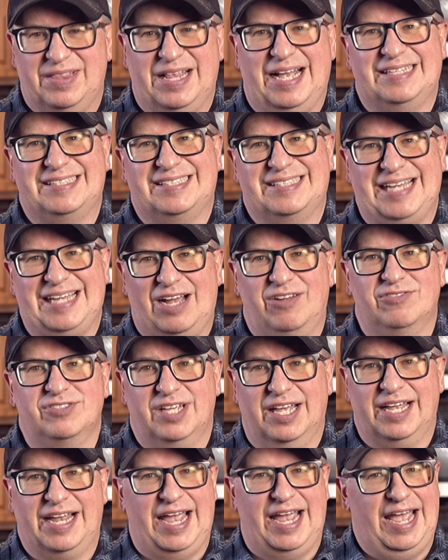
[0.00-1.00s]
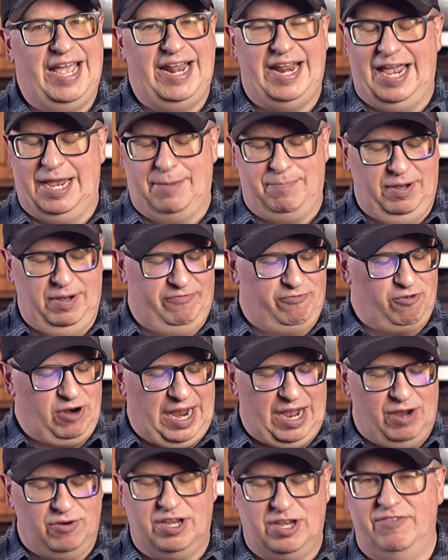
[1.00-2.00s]
That sounds like a headache, but for
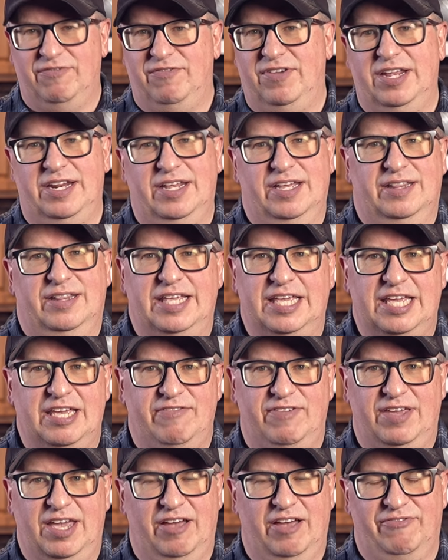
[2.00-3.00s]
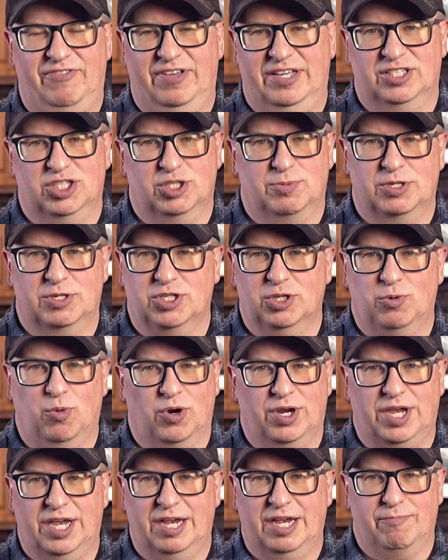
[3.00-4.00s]
how convenient the EVF is, especially
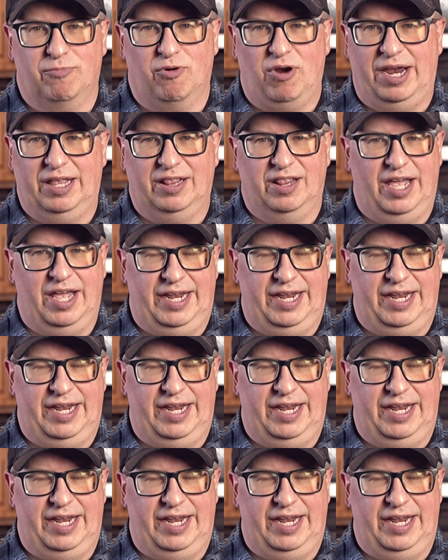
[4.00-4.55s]
working in bright